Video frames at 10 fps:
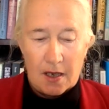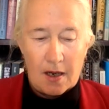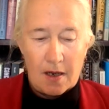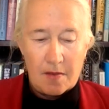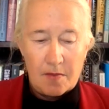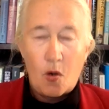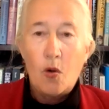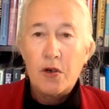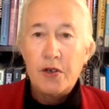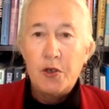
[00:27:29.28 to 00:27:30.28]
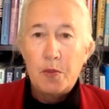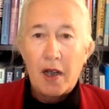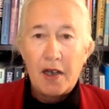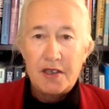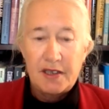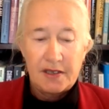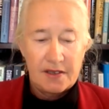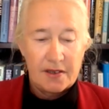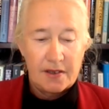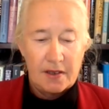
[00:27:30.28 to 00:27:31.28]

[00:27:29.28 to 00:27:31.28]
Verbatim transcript: um, or new projects,